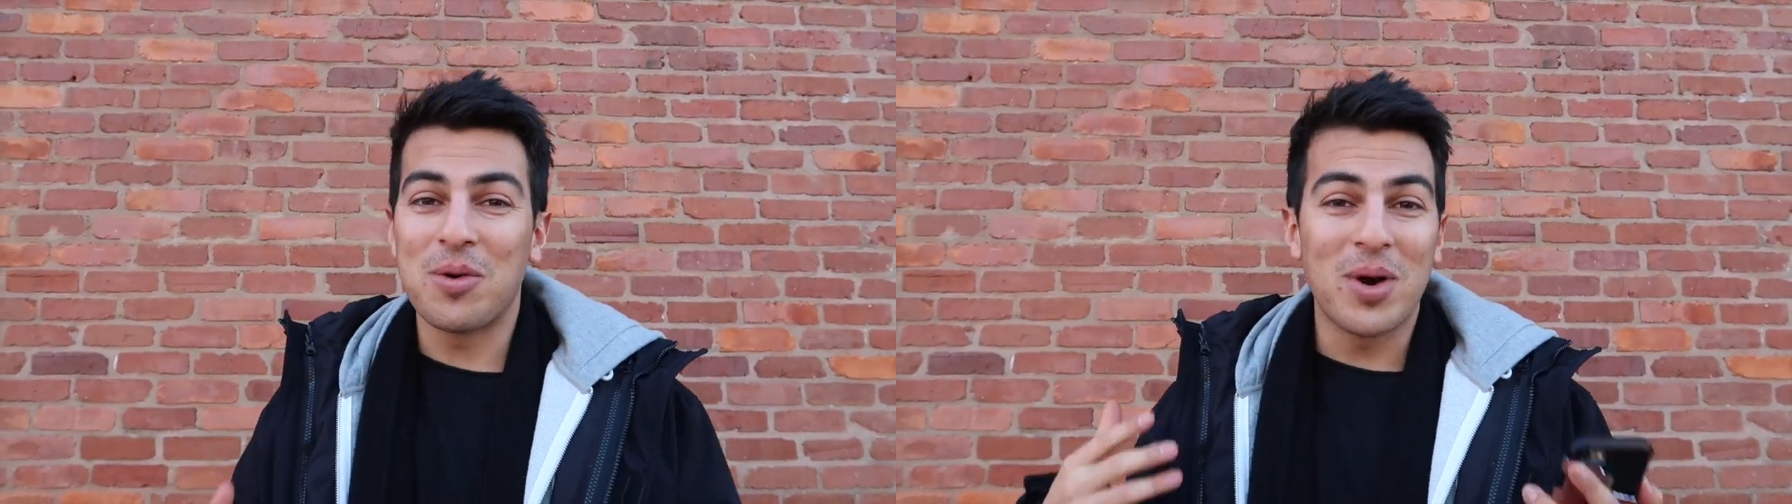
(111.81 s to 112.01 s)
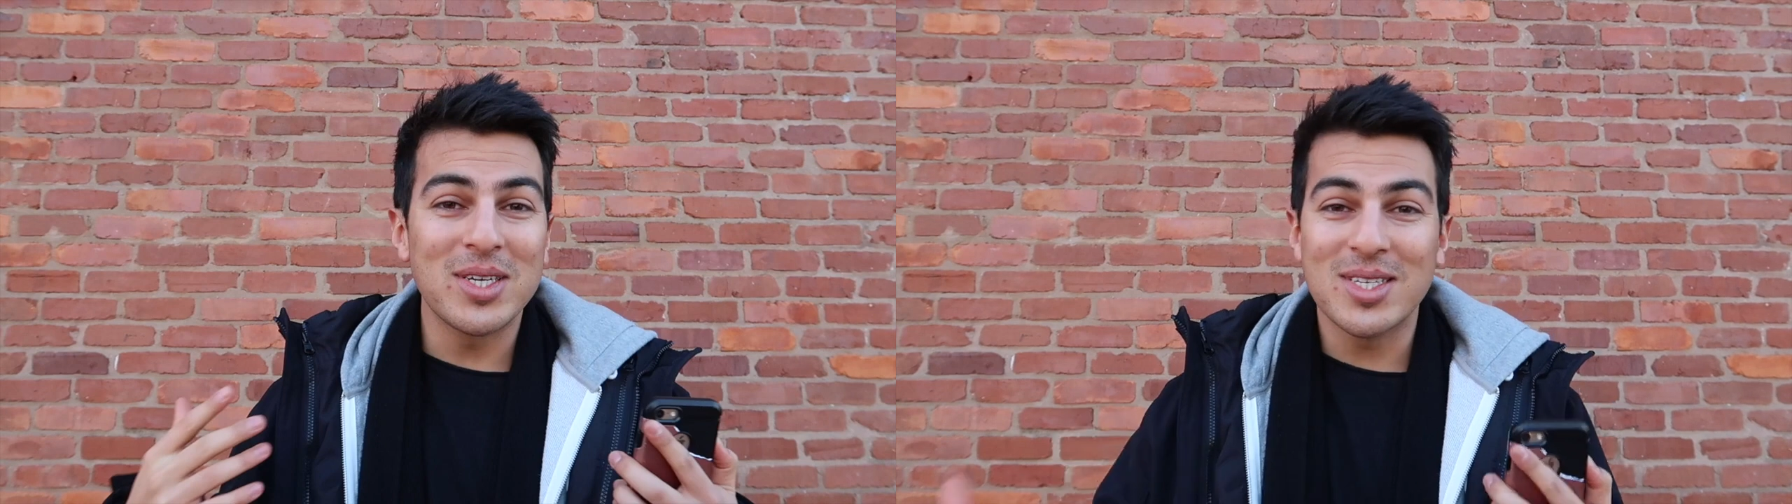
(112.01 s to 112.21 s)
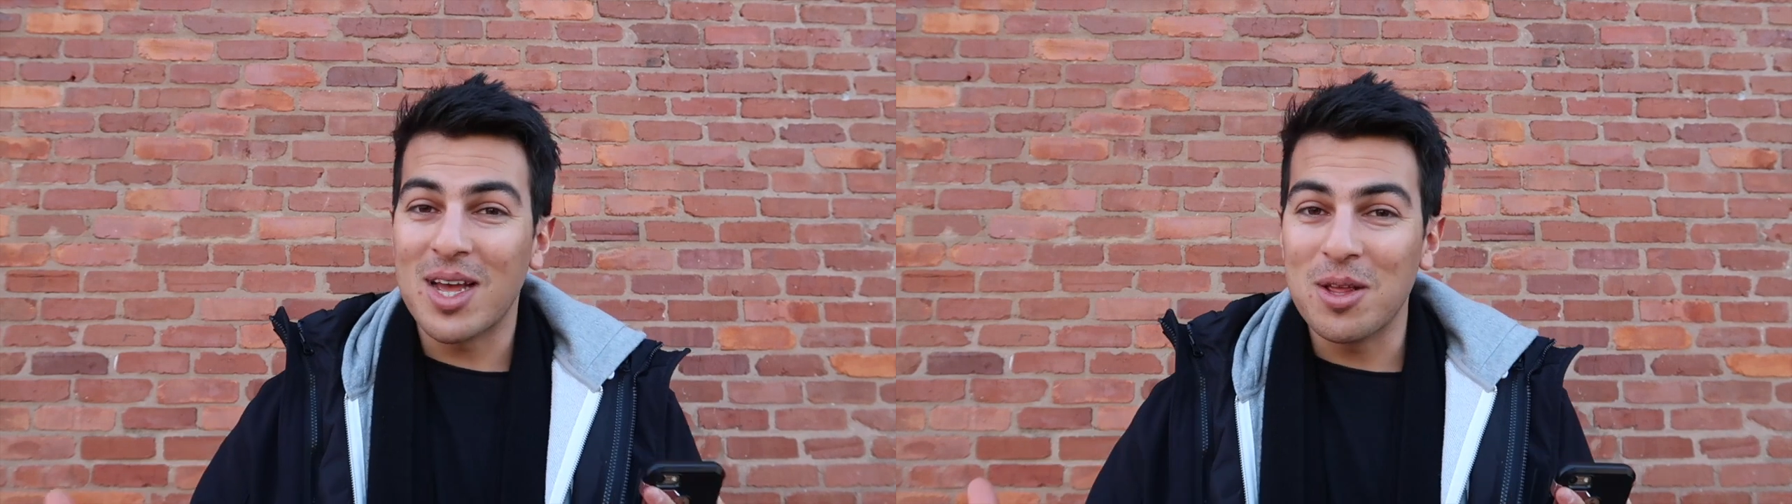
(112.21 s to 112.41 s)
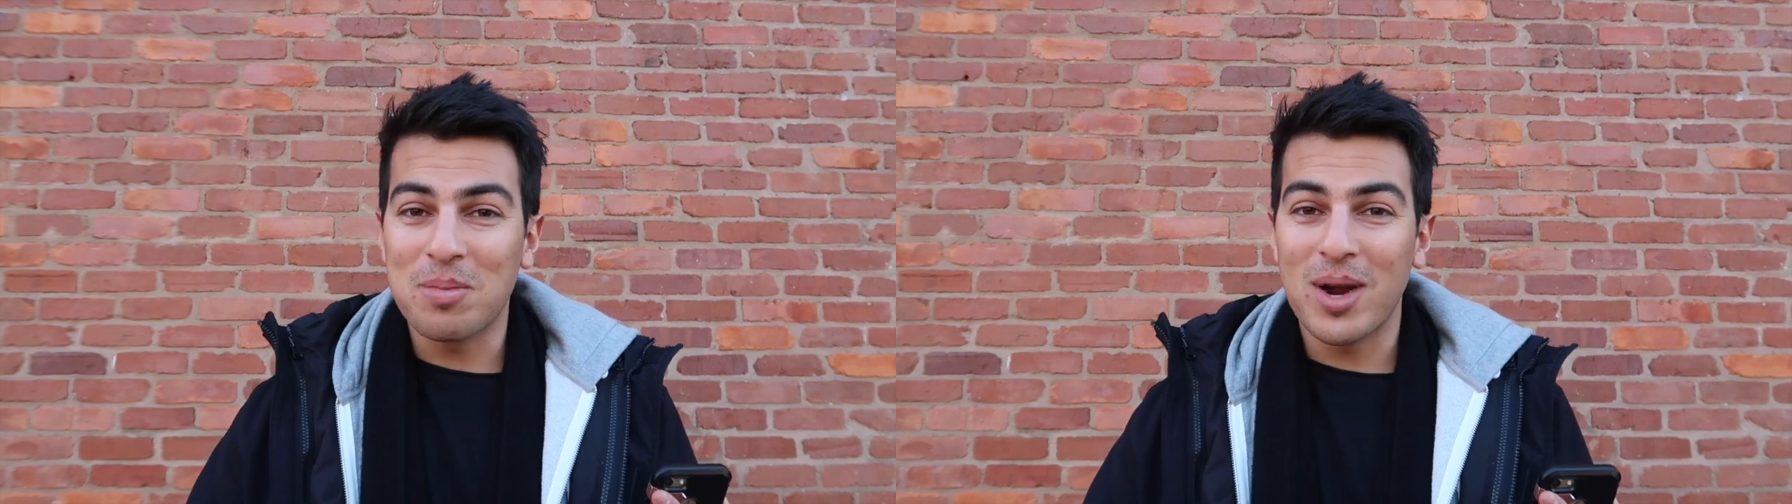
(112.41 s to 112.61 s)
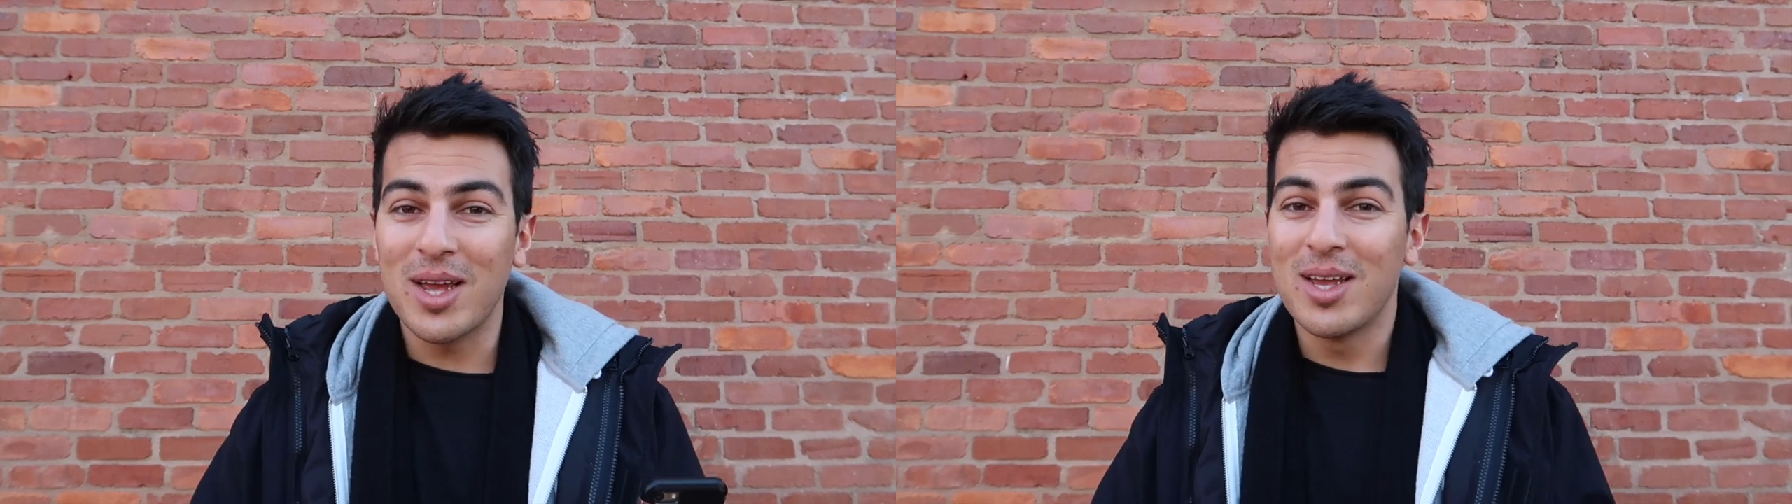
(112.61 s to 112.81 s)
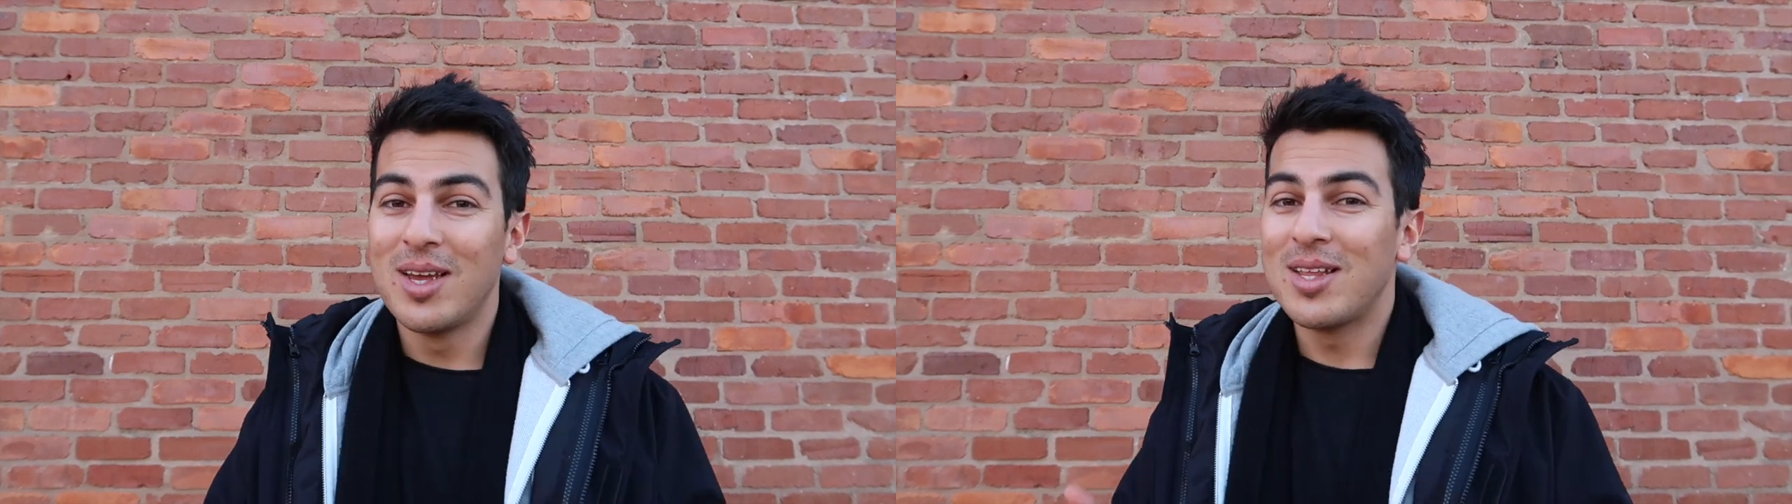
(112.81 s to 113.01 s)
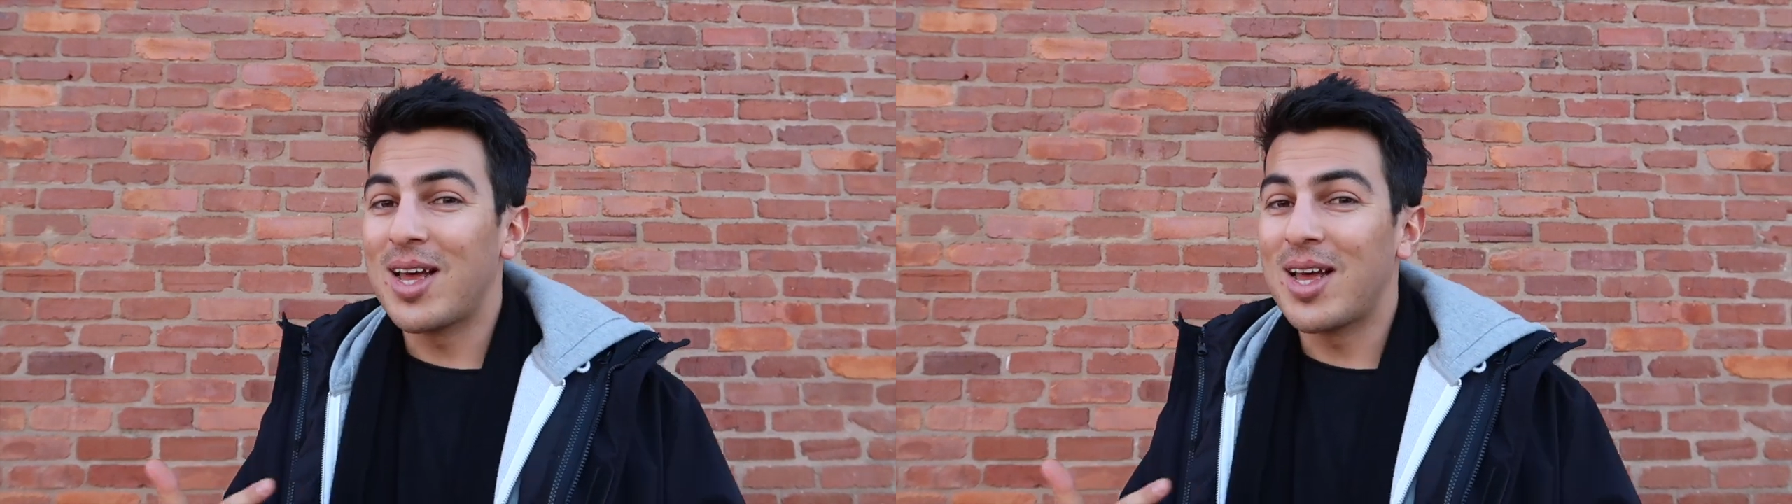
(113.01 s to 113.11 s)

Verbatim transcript: They want to celebrate.